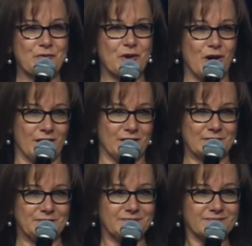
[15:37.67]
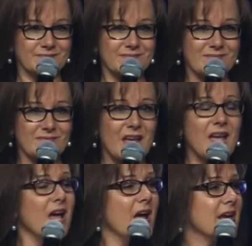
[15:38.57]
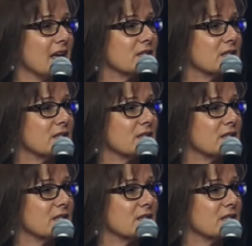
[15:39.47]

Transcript: of God. And as